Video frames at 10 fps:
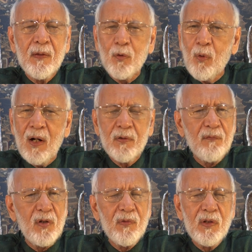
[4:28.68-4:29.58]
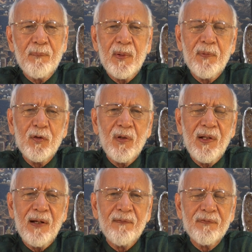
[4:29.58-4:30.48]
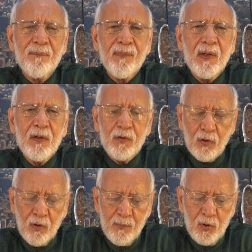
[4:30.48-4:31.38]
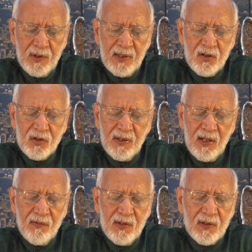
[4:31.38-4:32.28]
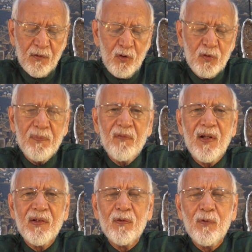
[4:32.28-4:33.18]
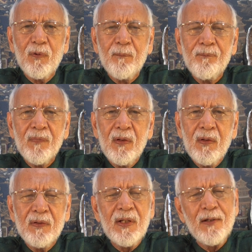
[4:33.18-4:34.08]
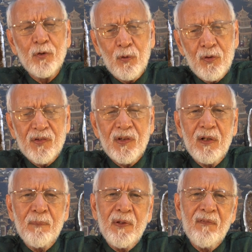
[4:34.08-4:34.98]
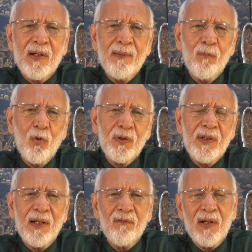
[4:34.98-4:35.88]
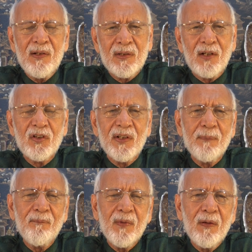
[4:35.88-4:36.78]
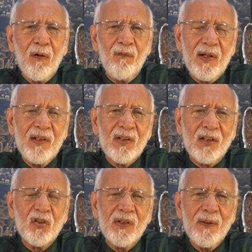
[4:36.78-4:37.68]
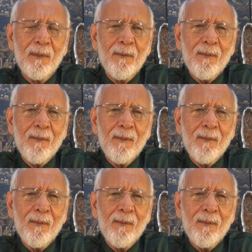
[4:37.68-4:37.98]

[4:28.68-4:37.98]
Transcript: Go out even with the people you love. Your communication areas are going to be very good. Yeah, you could still be very moody and very touching or very touchy